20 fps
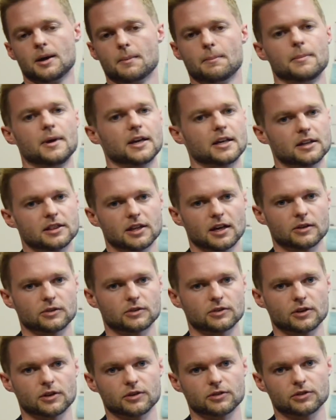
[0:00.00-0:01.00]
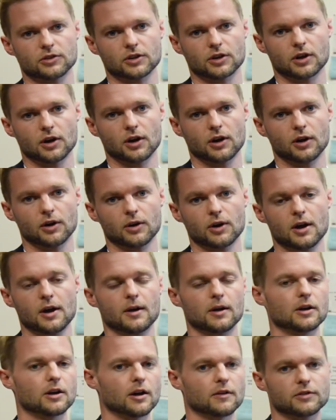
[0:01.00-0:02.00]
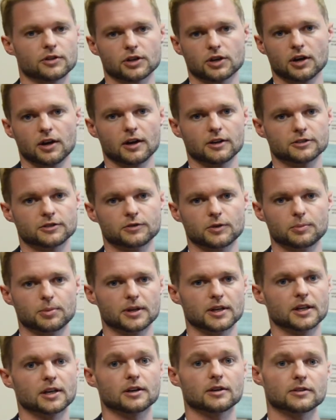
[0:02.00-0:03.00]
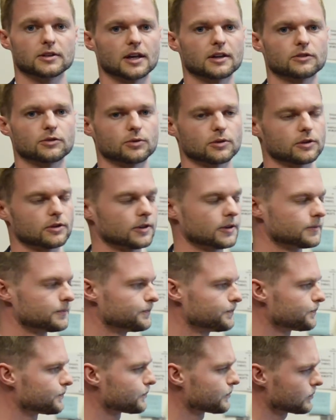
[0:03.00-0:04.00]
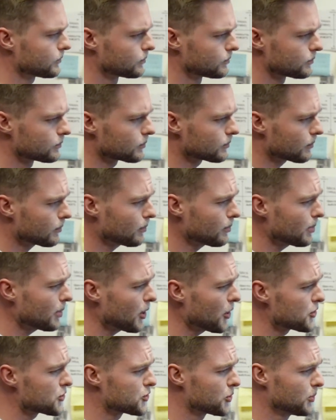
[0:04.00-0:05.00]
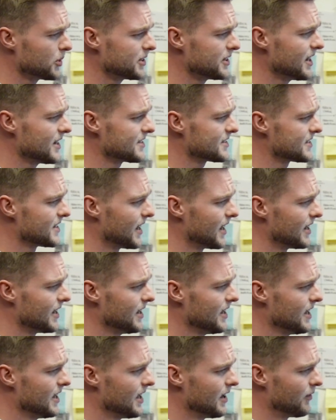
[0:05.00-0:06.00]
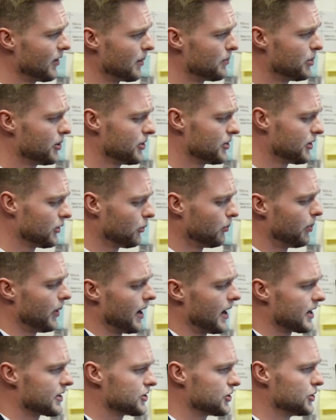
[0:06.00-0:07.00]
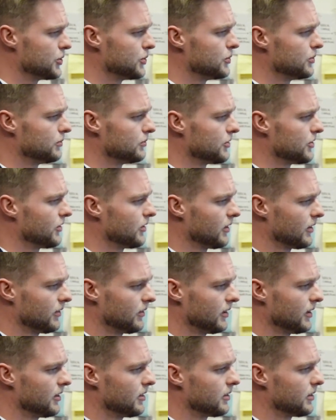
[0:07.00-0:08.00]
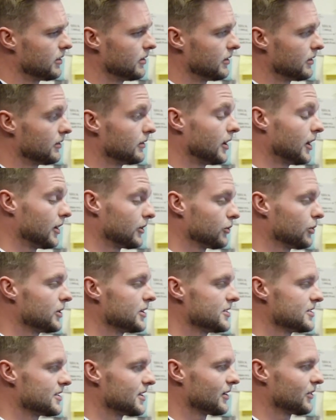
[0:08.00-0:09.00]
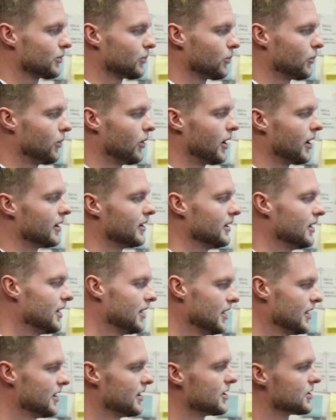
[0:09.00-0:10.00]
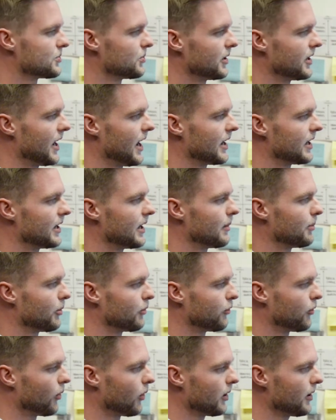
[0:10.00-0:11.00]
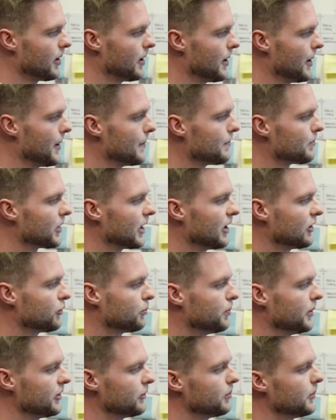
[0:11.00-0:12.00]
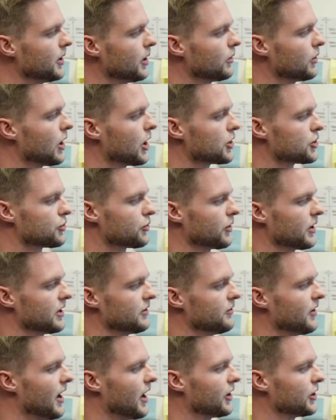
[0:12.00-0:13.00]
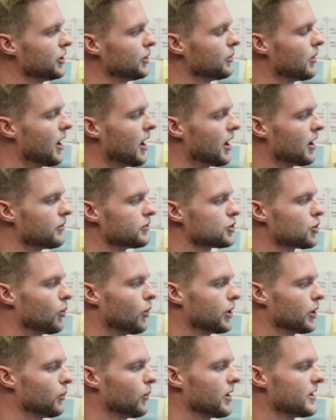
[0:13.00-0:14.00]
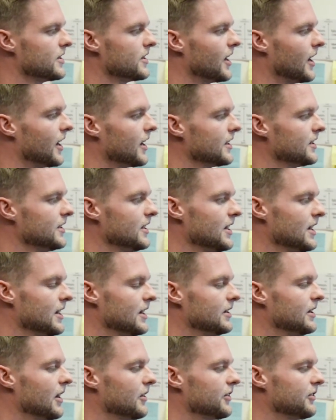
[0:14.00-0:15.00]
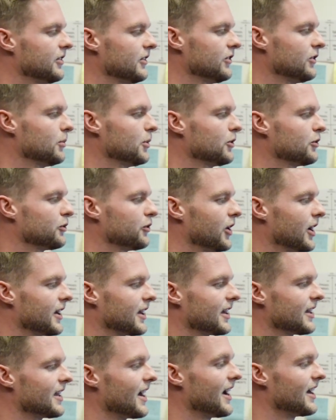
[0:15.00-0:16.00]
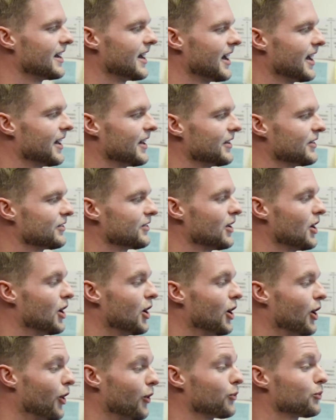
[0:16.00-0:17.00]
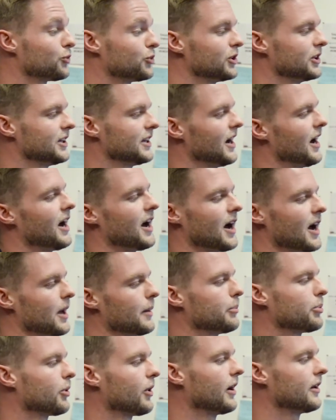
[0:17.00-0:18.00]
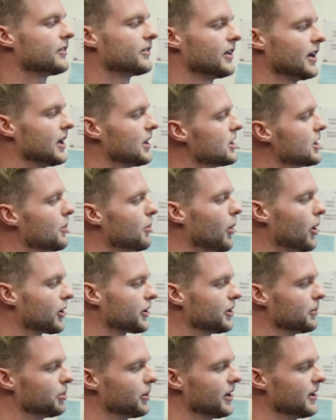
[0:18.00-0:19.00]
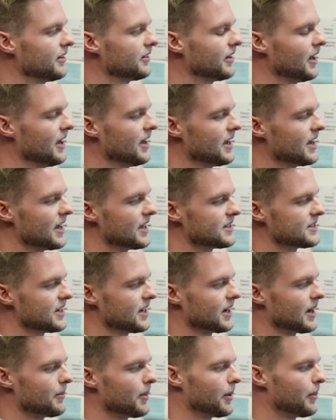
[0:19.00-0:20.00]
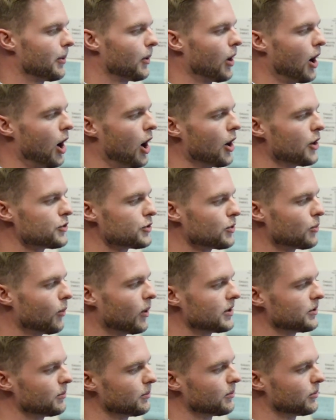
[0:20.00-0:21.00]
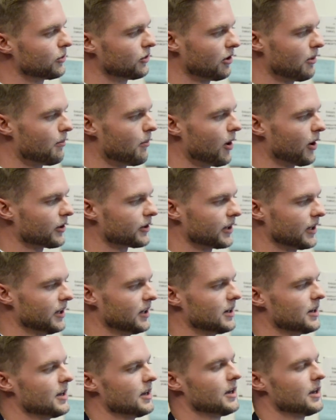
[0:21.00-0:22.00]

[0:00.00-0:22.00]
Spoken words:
make $1,000 on the car, cover the cost of it being here, that sort of thing. So with that said, if I put this back to 26.1 is what I had it at before, it spits me out a trade value of 21.9. Now the system is flagging that as a really high price in the marketplace. It's saying I'm at about 101 to market,